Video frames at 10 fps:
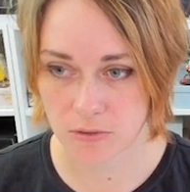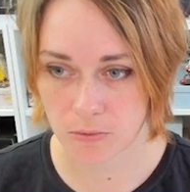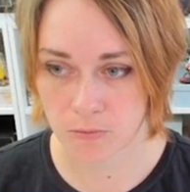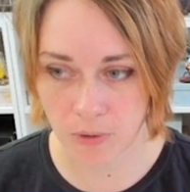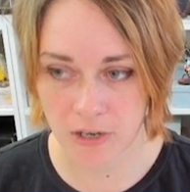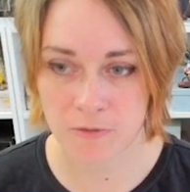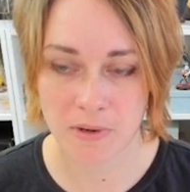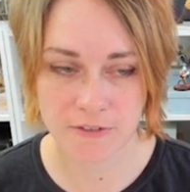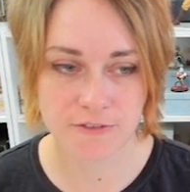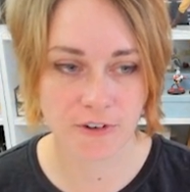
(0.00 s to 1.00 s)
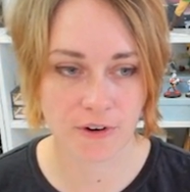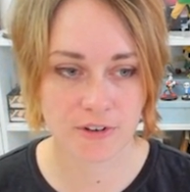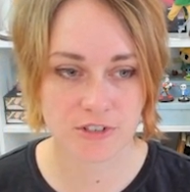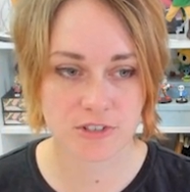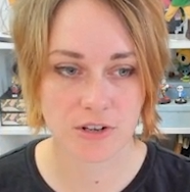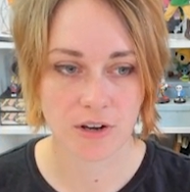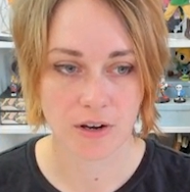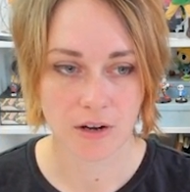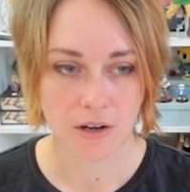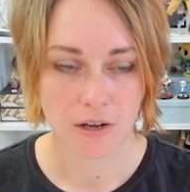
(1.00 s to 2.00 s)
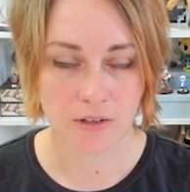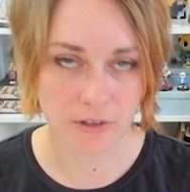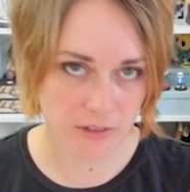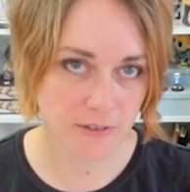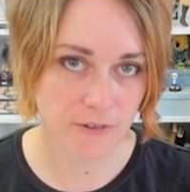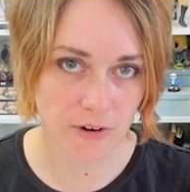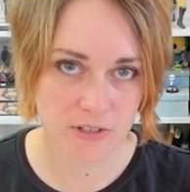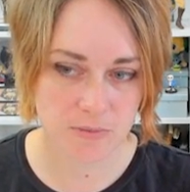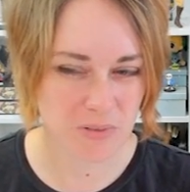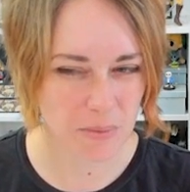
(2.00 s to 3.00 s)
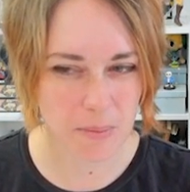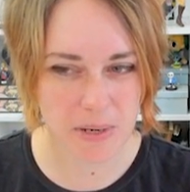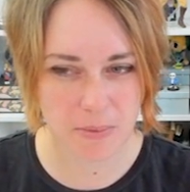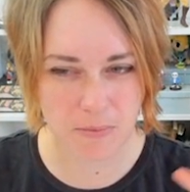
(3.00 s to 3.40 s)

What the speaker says: one of my first, not the first probably, but